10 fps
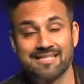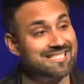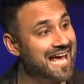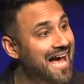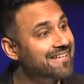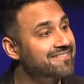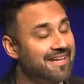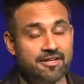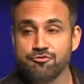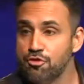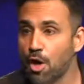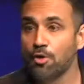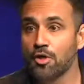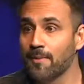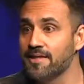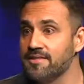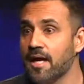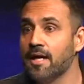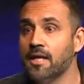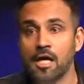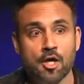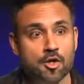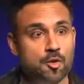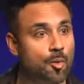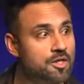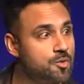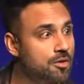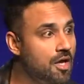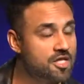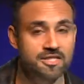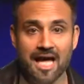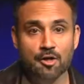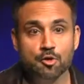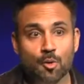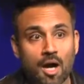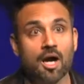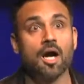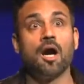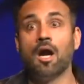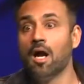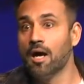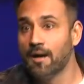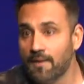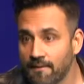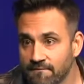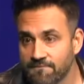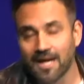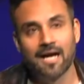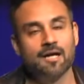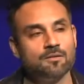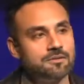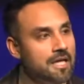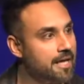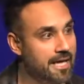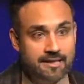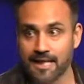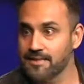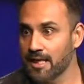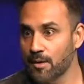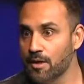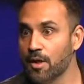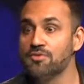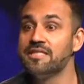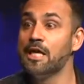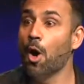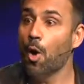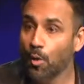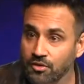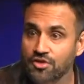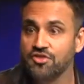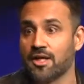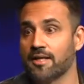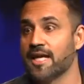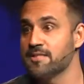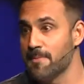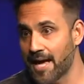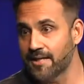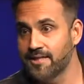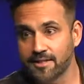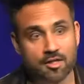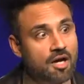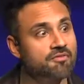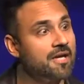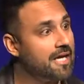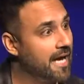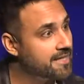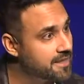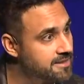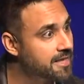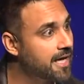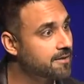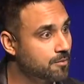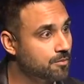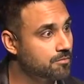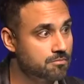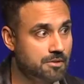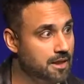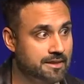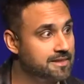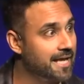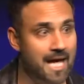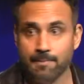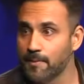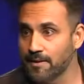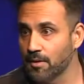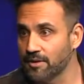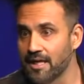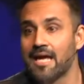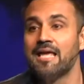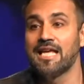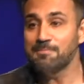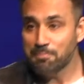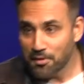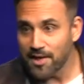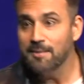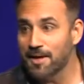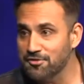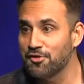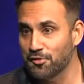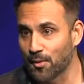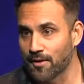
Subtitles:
Dad says, no, you're my son. You once were lost. Now you are found. Okay, that's how it goes. The older son gets mad, ticked off, and is not happy by the whole thing. That's pretty much the story.